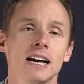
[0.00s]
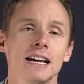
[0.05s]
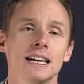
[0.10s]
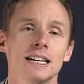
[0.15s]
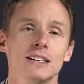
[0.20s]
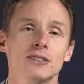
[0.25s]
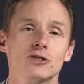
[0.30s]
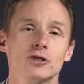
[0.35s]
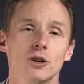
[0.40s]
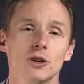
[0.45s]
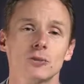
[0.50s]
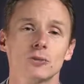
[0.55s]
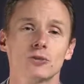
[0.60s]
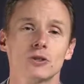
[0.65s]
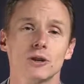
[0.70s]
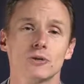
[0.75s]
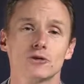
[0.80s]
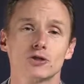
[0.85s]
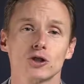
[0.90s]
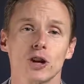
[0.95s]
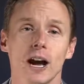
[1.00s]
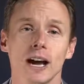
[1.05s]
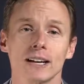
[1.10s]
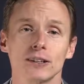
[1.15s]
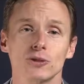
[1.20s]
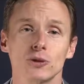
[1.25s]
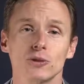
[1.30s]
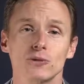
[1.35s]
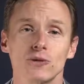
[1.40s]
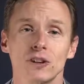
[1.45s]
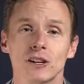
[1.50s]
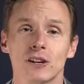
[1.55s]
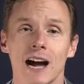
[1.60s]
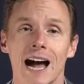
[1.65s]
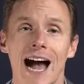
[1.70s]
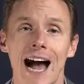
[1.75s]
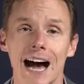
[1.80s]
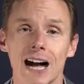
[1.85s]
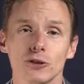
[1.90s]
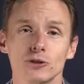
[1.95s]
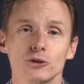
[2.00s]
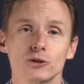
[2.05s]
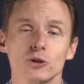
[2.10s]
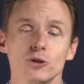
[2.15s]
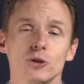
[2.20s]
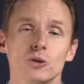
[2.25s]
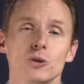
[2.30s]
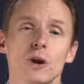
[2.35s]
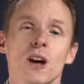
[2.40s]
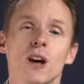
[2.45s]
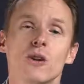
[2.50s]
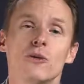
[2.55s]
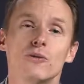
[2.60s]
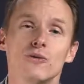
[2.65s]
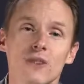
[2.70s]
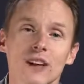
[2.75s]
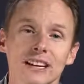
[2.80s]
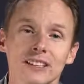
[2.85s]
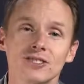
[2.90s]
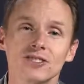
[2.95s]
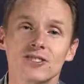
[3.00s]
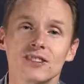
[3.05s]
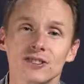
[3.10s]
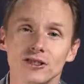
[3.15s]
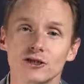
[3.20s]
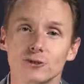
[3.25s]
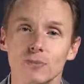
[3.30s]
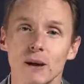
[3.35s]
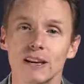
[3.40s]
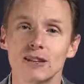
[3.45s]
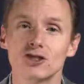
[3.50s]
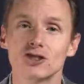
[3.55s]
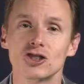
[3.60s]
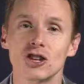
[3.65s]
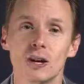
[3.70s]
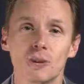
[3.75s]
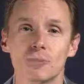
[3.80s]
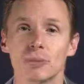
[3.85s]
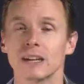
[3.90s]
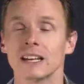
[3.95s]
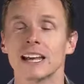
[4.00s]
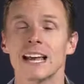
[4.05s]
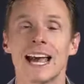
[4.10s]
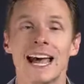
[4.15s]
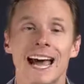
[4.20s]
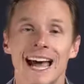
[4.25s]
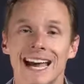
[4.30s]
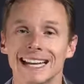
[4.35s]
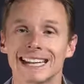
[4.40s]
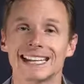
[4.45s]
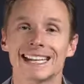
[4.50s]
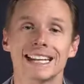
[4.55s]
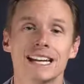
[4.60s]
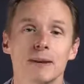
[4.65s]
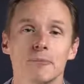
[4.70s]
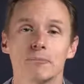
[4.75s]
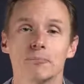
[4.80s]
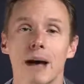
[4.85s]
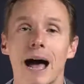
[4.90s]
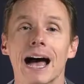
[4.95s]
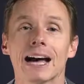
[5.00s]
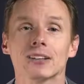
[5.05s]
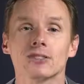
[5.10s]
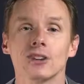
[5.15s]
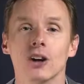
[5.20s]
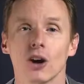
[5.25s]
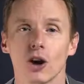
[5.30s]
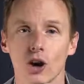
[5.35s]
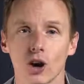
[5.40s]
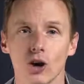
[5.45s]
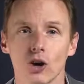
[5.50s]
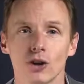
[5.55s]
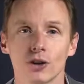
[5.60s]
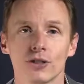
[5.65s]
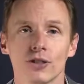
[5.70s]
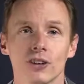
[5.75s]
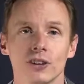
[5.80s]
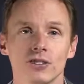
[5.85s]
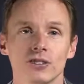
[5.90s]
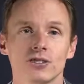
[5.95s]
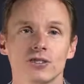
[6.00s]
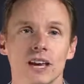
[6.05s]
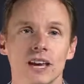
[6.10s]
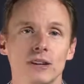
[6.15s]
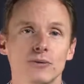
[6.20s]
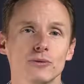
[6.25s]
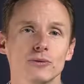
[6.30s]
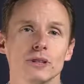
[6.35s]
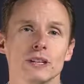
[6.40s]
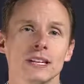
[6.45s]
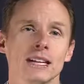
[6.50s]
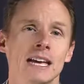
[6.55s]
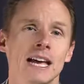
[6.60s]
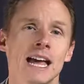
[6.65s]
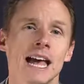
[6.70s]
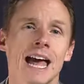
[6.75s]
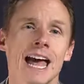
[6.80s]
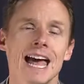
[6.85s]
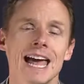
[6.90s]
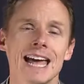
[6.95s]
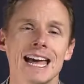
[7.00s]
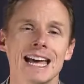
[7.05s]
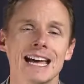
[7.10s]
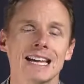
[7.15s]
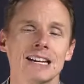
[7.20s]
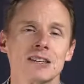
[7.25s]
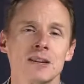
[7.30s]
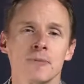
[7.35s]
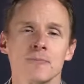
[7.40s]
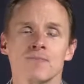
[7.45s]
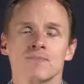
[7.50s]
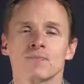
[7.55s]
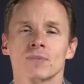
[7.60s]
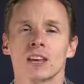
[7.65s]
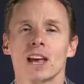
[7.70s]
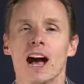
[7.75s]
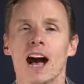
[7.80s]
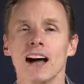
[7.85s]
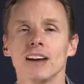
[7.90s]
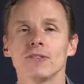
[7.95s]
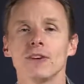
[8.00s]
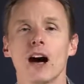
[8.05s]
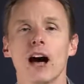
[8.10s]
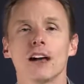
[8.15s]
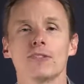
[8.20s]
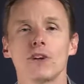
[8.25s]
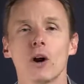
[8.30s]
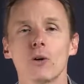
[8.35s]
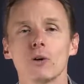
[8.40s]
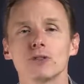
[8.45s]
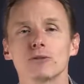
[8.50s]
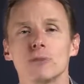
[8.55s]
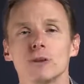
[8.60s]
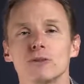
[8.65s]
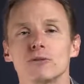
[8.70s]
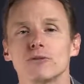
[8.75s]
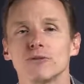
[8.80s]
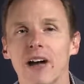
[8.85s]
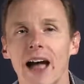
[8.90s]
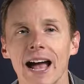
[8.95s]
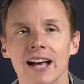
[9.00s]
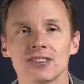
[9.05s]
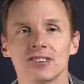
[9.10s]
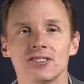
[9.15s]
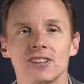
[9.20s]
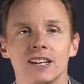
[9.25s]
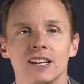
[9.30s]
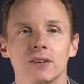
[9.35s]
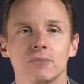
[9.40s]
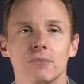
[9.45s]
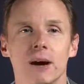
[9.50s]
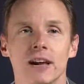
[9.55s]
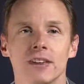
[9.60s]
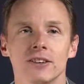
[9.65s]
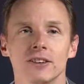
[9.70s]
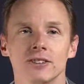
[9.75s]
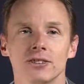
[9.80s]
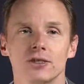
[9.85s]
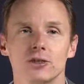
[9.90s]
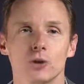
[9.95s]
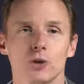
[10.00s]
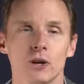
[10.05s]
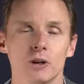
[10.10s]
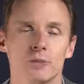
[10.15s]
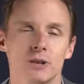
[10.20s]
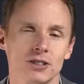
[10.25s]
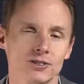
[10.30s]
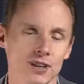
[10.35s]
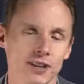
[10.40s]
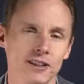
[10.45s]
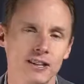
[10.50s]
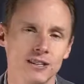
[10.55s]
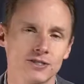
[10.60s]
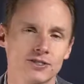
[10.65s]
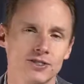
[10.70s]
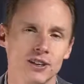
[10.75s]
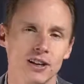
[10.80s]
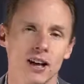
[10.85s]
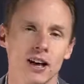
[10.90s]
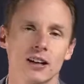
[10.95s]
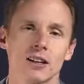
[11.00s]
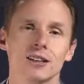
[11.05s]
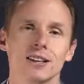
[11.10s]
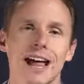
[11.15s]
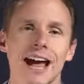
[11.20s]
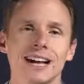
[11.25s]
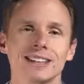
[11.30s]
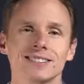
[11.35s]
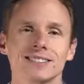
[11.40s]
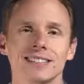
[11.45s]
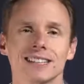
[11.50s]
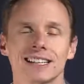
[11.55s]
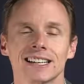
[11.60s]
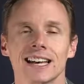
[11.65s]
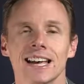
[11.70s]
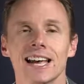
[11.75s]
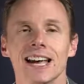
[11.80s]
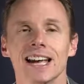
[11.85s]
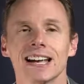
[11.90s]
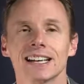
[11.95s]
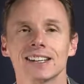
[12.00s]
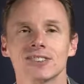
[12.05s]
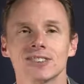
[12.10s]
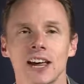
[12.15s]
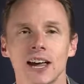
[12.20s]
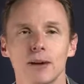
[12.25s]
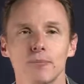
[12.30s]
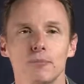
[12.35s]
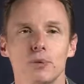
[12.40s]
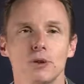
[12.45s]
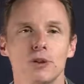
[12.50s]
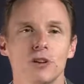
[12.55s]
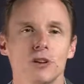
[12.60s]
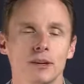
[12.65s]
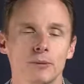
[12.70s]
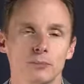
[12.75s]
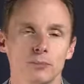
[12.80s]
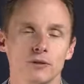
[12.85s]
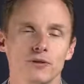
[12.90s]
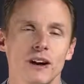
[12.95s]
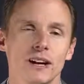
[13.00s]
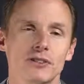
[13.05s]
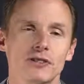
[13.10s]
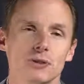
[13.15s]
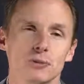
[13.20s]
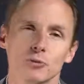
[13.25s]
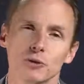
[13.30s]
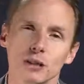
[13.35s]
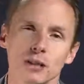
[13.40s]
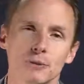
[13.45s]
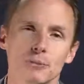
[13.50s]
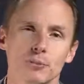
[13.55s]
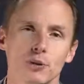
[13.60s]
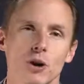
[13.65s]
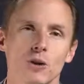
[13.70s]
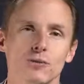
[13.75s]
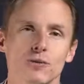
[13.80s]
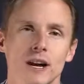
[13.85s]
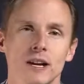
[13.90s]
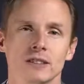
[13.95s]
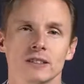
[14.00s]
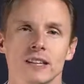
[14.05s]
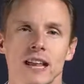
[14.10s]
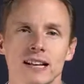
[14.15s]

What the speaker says: in terms of trying to figure out how to fix this spaceship and get it back to Earth safely. And I've always been fascinated by this story because I think it's a classic example and provides some really profound